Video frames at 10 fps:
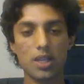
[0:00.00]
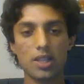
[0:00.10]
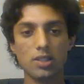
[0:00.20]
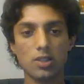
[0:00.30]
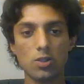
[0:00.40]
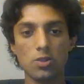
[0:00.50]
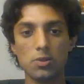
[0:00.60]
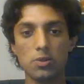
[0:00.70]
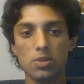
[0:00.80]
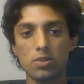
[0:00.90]
means
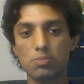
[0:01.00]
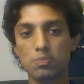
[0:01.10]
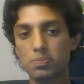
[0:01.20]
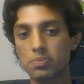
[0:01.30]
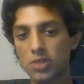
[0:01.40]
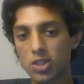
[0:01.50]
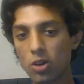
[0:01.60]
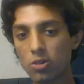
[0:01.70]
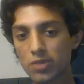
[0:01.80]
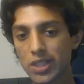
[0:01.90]
you
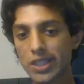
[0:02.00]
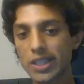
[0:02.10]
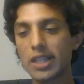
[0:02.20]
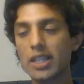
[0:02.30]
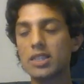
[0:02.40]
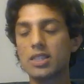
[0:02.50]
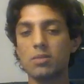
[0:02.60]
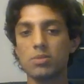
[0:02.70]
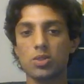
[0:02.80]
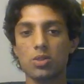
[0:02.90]
don't really need
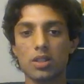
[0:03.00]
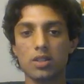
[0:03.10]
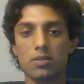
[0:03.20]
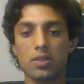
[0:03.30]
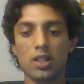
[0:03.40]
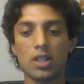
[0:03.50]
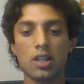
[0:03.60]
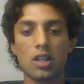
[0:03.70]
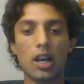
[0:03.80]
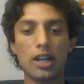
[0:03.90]
some sort of
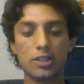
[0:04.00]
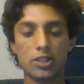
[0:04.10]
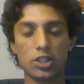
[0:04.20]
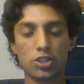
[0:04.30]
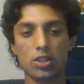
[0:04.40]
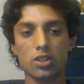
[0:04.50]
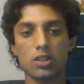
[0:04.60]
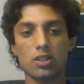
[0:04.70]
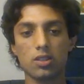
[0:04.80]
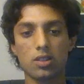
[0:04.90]

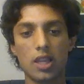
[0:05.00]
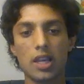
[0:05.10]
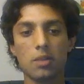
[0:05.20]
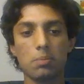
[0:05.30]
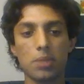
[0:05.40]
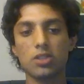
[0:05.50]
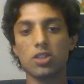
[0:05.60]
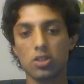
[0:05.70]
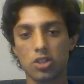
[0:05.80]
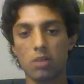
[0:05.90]
additional thing built
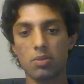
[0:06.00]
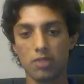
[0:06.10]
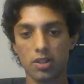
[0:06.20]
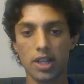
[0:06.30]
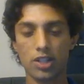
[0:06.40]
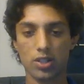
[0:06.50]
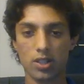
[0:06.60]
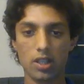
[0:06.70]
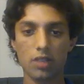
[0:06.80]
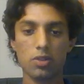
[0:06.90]
on top of your agent.
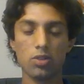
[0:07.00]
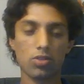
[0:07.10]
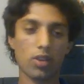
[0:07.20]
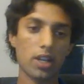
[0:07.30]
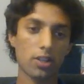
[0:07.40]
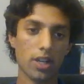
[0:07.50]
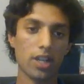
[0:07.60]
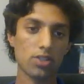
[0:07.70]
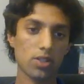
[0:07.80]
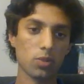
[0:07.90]
If you train your
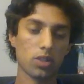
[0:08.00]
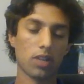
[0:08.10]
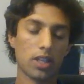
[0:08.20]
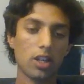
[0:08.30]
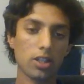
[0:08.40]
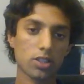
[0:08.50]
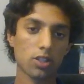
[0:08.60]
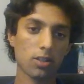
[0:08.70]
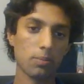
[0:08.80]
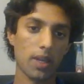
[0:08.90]
agent with the right loss
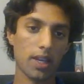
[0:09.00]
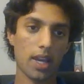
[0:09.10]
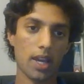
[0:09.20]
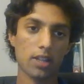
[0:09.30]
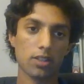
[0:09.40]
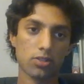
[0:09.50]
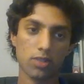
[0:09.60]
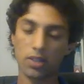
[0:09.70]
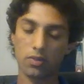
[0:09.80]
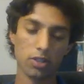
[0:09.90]
term, it can
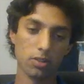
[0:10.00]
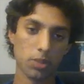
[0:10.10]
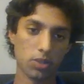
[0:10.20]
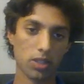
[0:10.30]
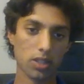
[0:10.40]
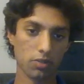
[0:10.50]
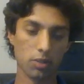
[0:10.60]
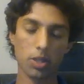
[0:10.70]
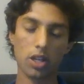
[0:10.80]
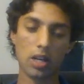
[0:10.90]
transfer between
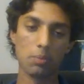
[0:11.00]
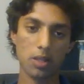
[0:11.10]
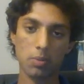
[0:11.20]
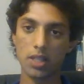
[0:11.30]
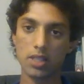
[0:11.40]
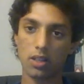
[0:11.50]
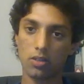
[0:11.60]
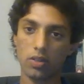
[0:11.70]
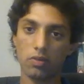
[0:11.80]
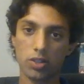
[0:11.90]
different block MDPs and
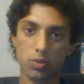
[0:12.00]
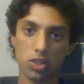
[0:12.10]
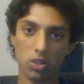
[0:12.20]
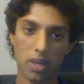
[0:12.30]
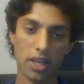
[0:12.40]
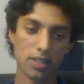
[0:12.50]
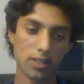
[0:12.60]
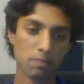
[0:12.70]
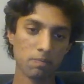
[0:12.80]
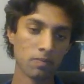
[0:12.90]
different visual
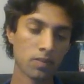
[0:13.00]
domains.